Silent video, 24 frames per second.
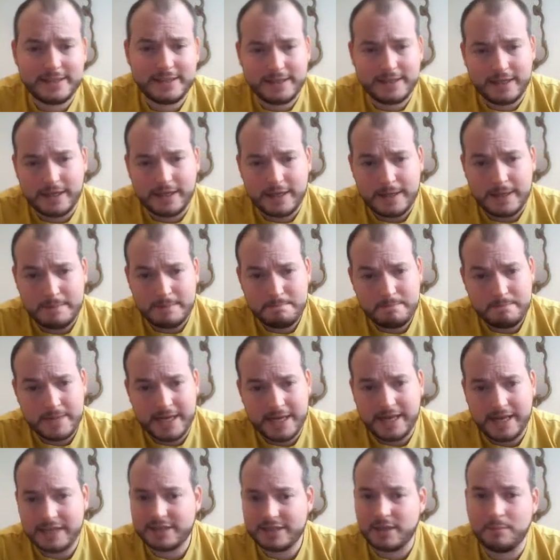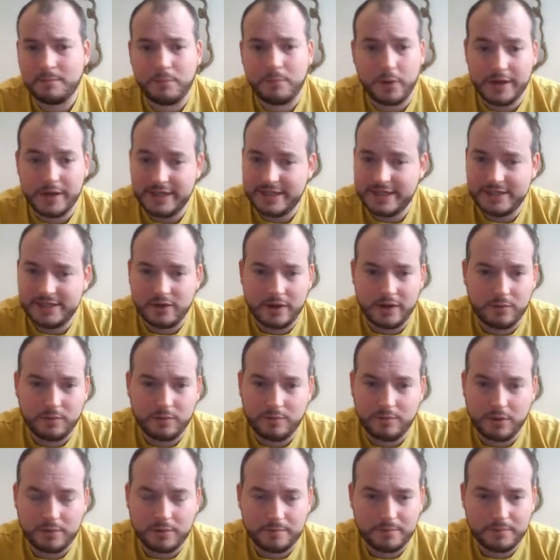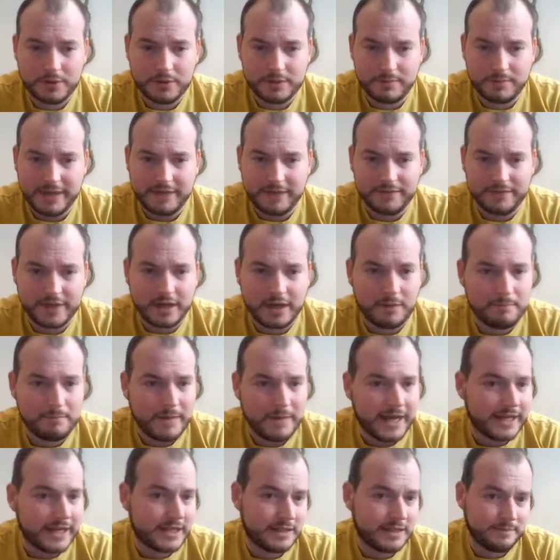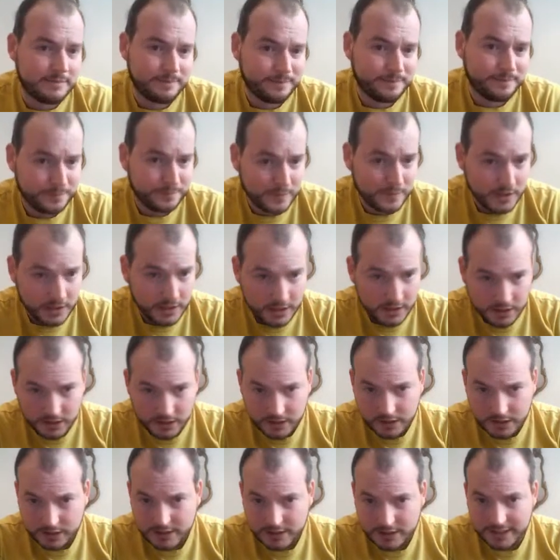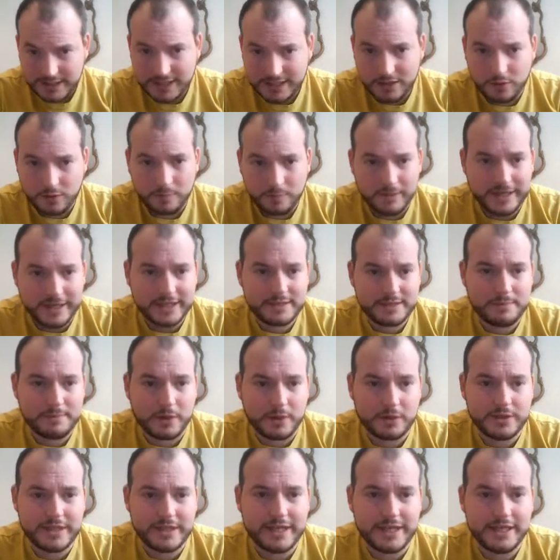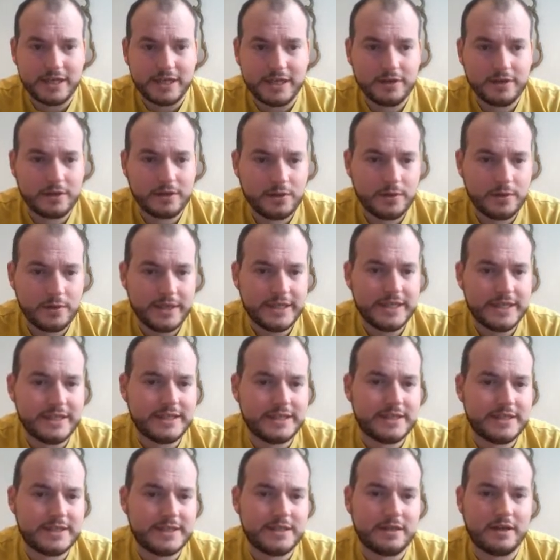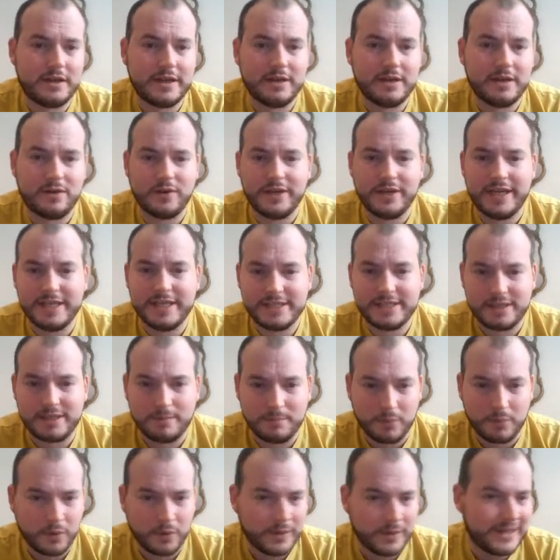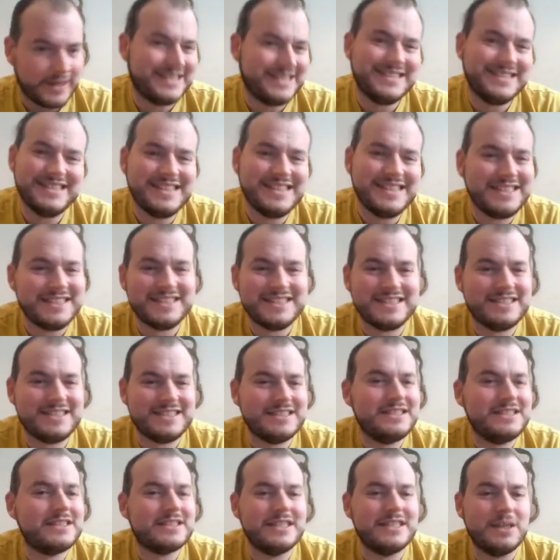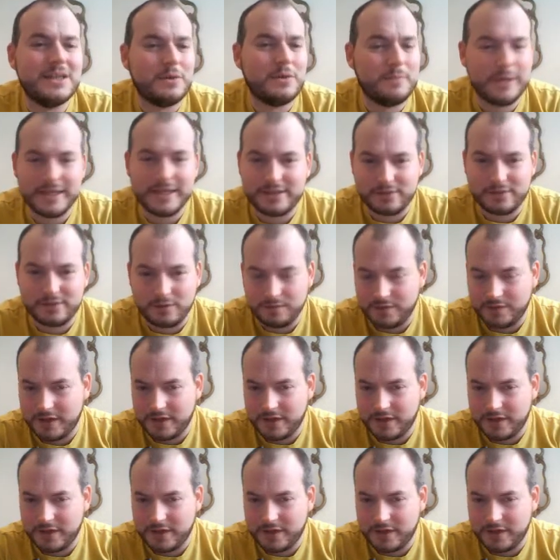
And at some point, this knight will possibly have to come back. It's a little bit exposed there. You know, the queen is like on it at some point. It's just little bits of...